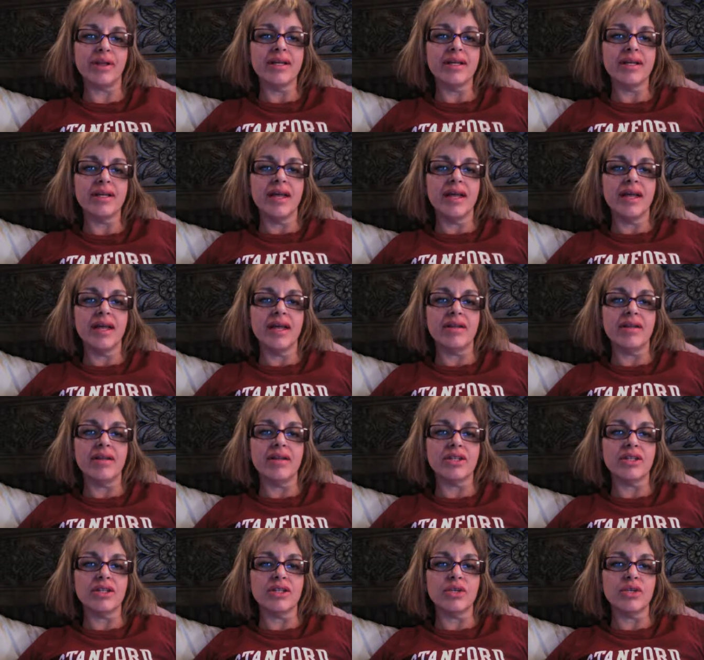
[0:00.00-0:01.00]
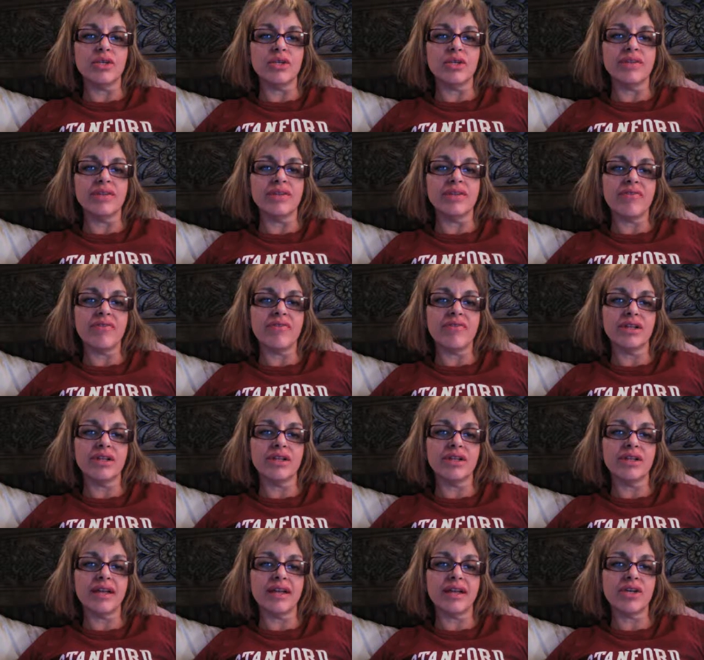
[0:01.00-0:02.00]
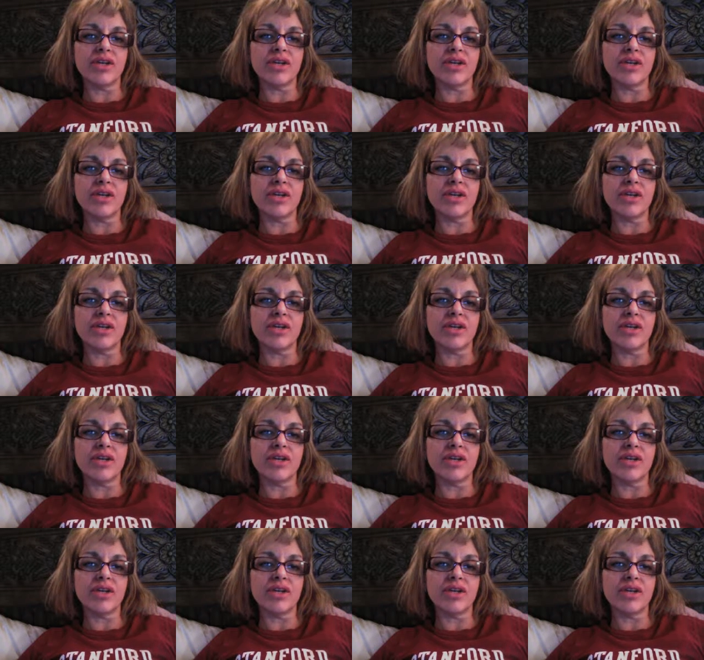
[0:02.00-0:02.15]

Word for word: and you will not feel like you're